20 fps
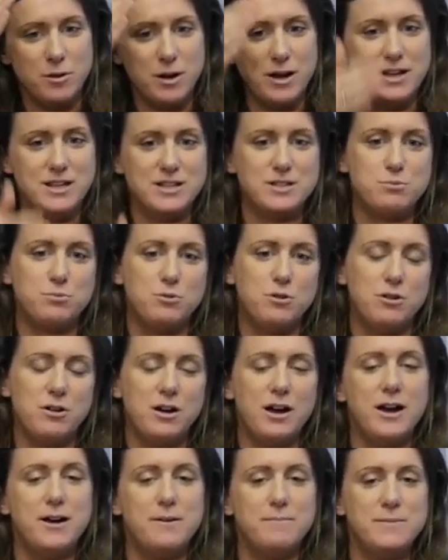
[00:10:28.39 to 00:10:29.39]

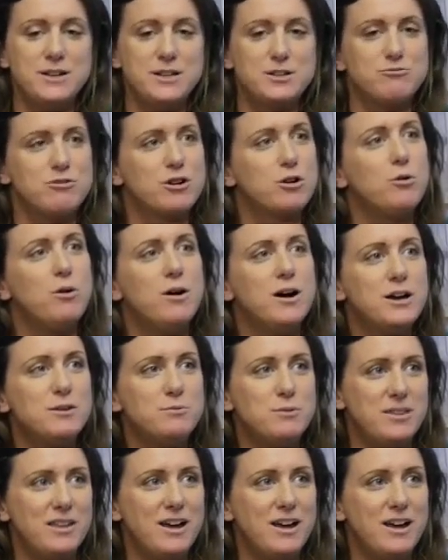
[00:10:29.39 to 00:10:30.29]
is required